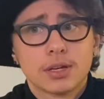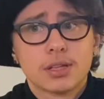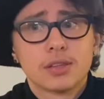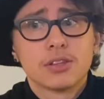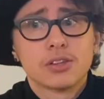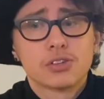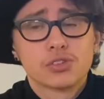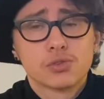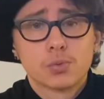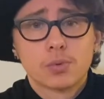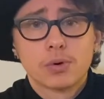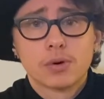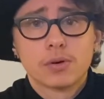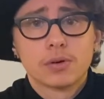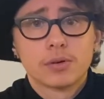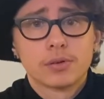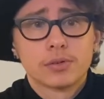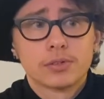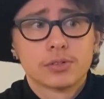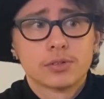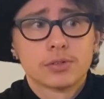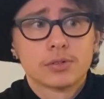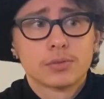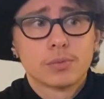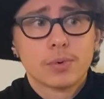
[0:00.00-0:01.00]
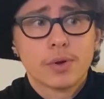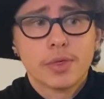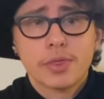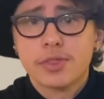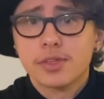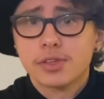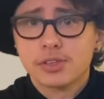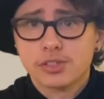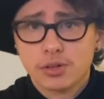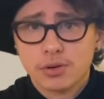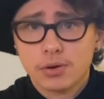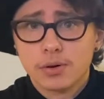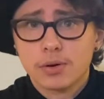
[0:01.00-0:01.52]
this world, with
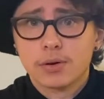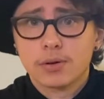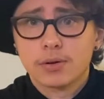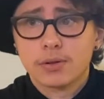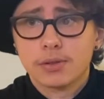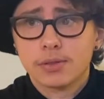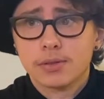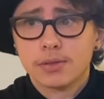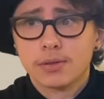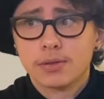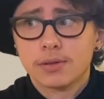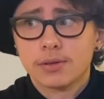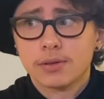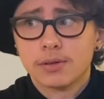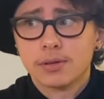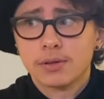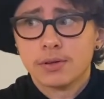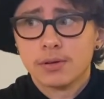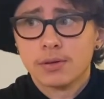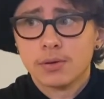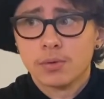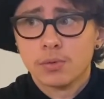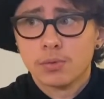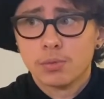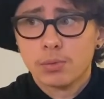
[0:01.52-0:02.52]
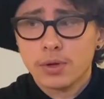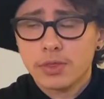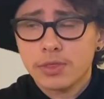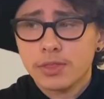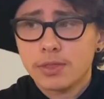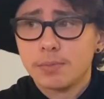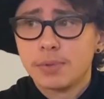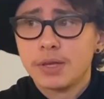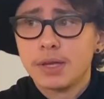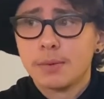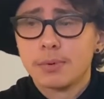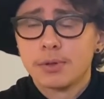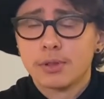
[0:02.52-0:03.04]
this earth, with the
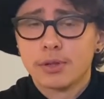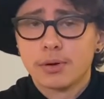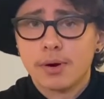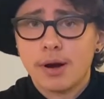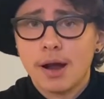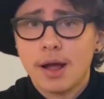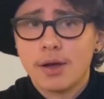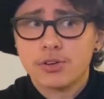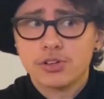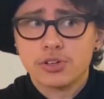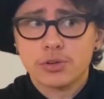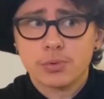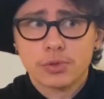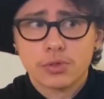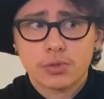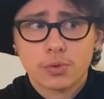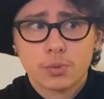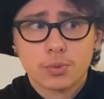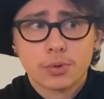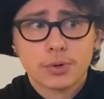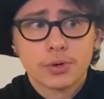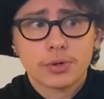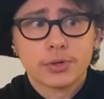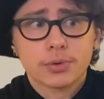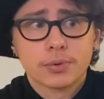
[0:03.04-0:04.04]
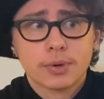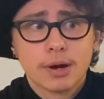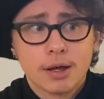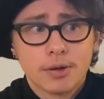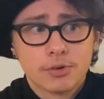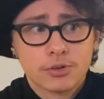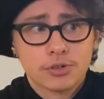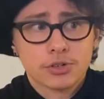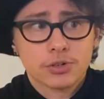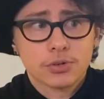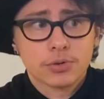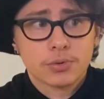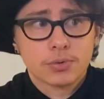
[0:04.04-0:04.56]
people around you, with the world
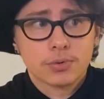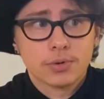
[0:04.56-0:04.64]
around you.